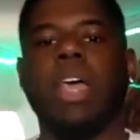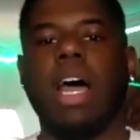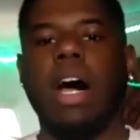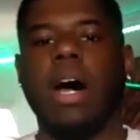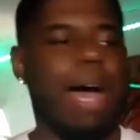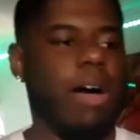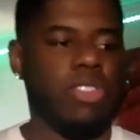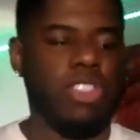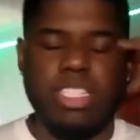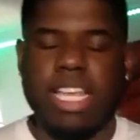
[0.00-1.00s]
I
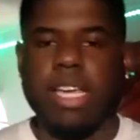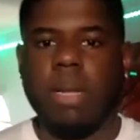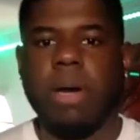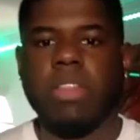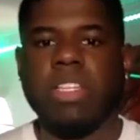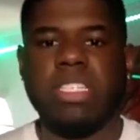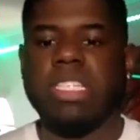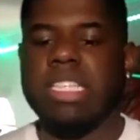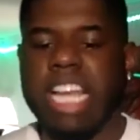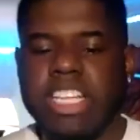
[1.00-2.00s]
was just thinking about this
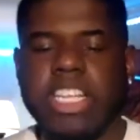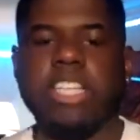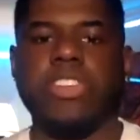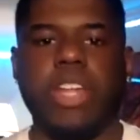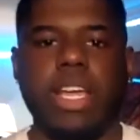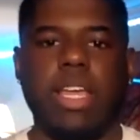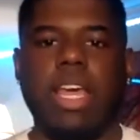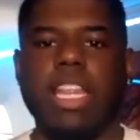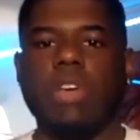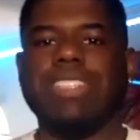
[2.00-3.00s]
yesterday.
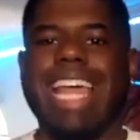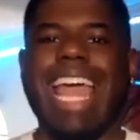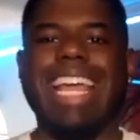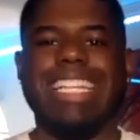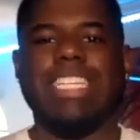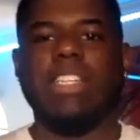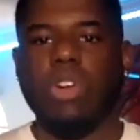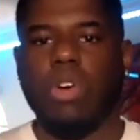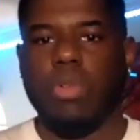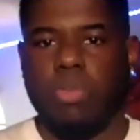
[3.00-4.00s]
There was an
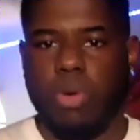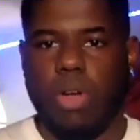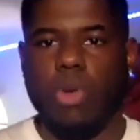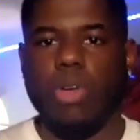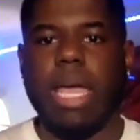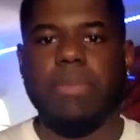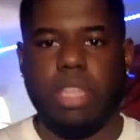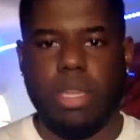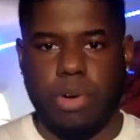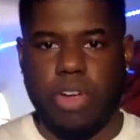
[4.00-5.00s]
18-year-old boy who came to
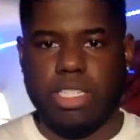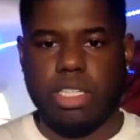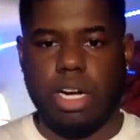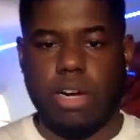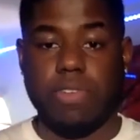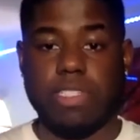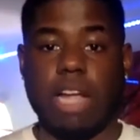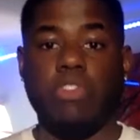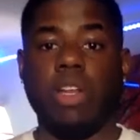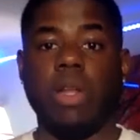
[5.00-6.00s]
the Progression Conference. I
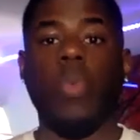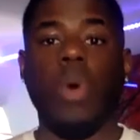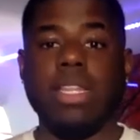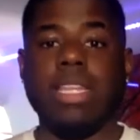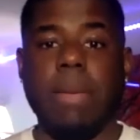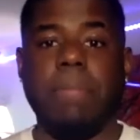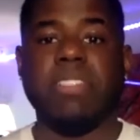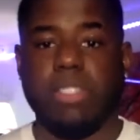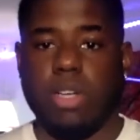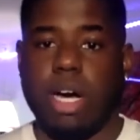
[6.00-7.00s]
run a one-day
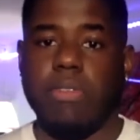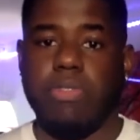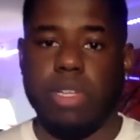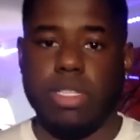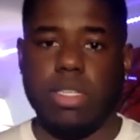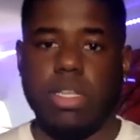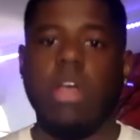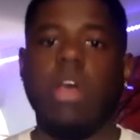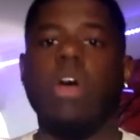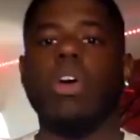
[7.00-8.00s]
business conference
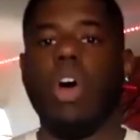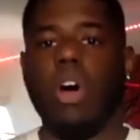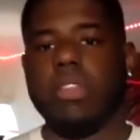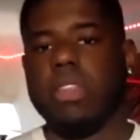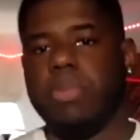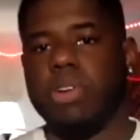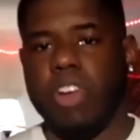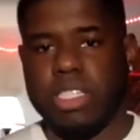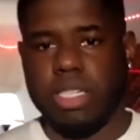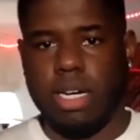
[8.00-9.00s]
called the
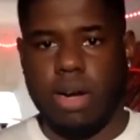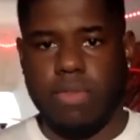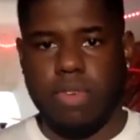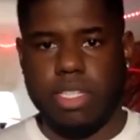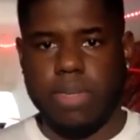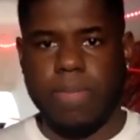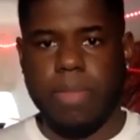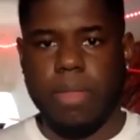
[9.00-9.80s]
Progression Conference.